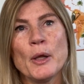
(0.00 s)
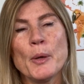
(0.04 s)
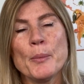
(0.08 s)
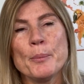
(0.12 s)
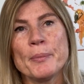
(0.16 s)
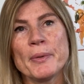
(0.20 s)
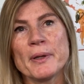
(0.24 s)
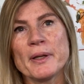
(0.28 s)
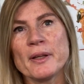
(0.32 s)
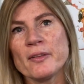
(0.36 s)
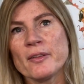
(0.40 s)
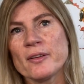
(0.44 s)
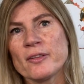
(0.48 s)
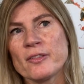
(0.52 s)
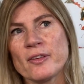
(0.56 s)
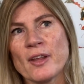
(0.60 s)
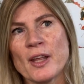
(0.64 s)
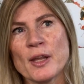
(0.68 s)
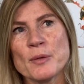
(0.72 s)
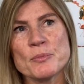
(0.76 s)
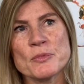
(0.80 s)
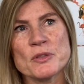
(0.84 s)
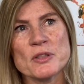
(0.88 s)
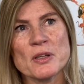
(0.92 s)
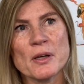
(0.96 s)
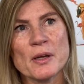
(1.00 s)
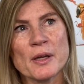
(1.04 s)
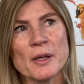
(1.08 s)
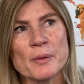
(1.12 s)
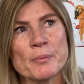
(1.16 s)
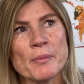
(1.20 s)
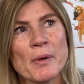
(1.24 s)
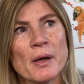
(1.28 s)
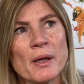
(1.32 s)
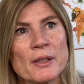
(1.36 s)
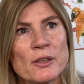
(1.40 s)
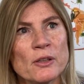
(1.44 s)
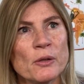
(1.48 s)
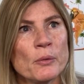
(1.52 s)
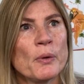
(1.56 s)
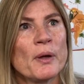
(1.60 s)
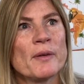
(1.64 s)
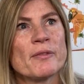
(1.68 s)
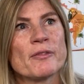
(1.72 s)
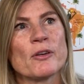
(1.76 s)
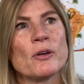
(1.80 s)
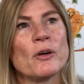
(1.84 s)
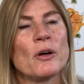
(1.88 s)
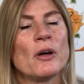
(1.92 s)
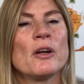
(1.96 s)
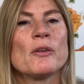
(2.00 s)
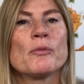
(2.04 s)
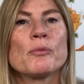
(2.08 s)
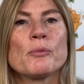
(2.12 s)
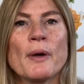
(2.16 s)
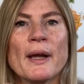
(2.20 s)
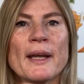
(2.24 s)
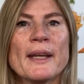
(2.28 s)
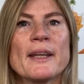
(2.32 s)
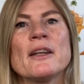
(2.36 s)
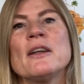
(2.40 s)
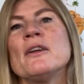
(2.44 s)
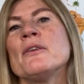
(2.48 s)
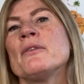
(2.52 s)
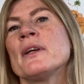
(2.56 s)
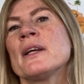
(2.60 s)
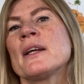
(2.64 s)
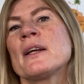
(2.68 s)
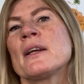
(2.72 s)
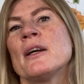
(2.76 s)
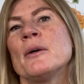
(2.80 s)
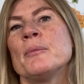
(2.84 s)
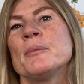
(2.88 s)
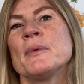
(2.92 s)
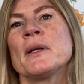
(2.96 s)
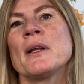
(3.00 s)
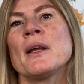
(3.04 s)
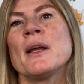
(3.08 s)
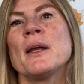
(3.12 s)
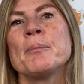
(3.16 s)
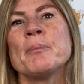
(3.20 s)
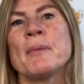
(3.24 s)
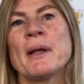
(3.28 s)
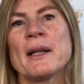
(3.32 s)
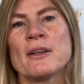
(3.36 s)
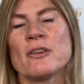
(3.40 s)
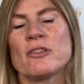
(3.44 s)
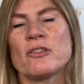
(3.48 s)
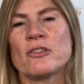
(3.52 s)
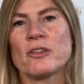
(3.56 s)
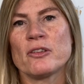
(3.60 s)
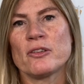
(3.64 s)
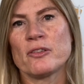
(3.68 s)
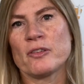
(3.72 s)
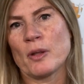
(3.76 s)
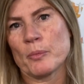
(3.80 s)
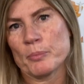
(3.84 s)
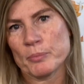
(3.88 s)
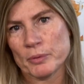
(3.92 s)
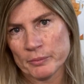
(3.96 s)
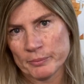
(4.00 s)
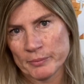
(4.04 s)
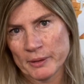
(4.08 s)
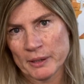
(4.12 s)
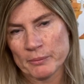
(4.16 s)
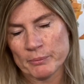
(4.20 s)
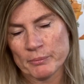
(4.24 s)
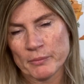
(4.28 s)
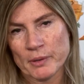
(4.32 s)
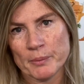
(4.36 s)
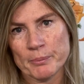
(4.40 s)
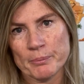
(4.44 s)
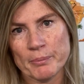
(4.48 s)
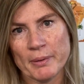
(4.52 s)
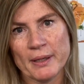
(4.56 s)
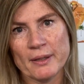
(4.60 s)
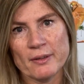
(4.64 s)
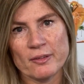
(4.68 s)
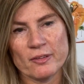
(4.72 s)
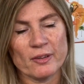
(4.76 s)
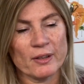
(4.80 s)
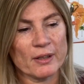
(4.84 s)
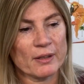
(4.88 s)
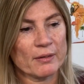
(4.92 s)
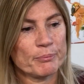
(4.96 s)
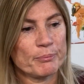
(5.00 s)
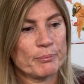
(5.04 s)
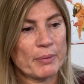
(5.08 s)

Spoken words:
But at the same time, I know I've got a regular income and I manage to supplement my basic